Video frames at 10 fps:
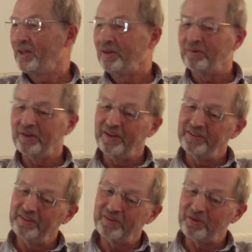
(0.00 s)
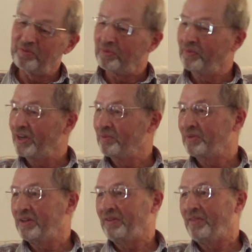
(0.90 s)
Well, I couldn't provide him with
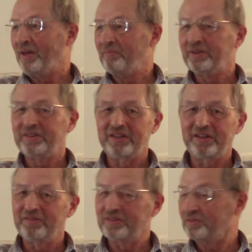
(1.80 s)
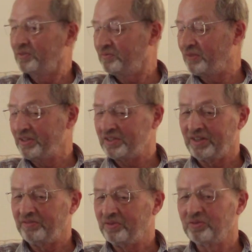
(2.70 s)
any of them, but any of the sort of funny
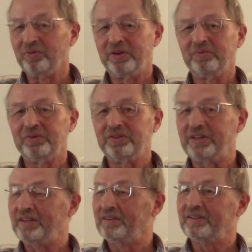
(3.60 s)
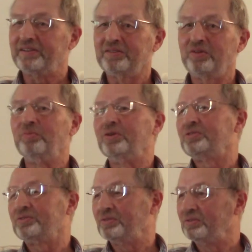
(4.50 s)
stuff that Doreen wouldn't eat, like
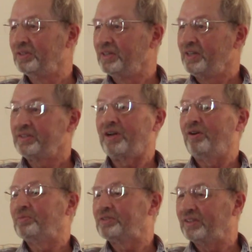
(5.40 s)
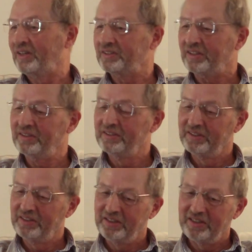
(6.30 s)
hummus or taram salata,
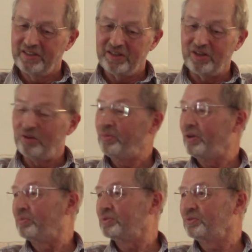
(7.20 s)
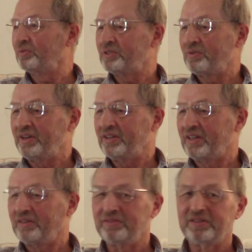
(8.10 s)
Pip was always ready to
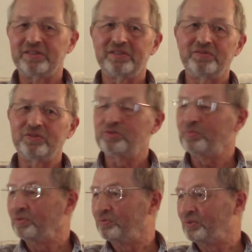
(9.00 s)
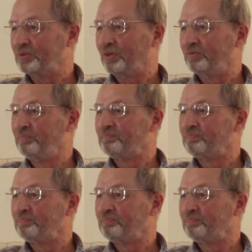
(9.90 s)
have a few spoonfuls of.